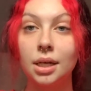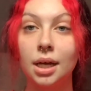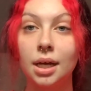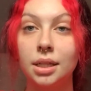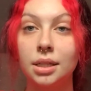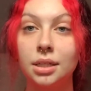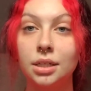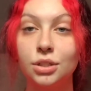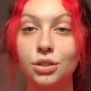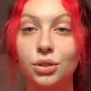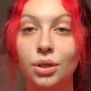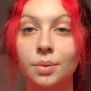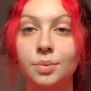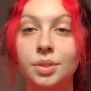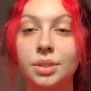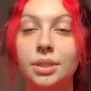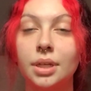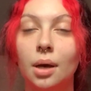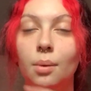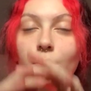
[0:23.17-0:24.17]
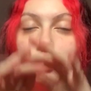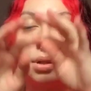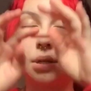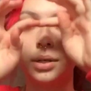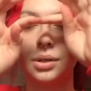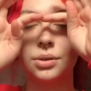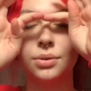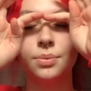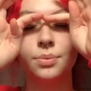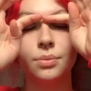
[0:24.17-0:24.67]
in the description down
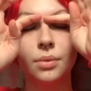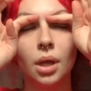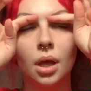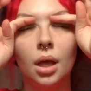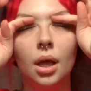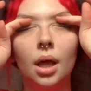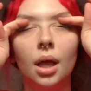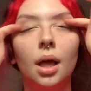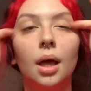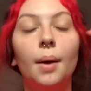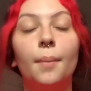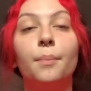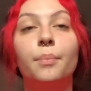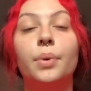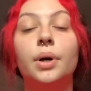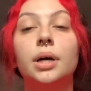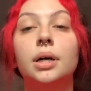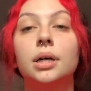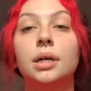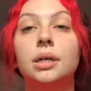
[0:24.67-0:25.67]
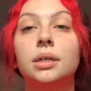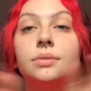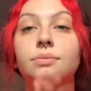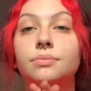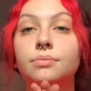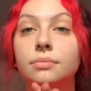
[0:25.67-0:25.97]
below. But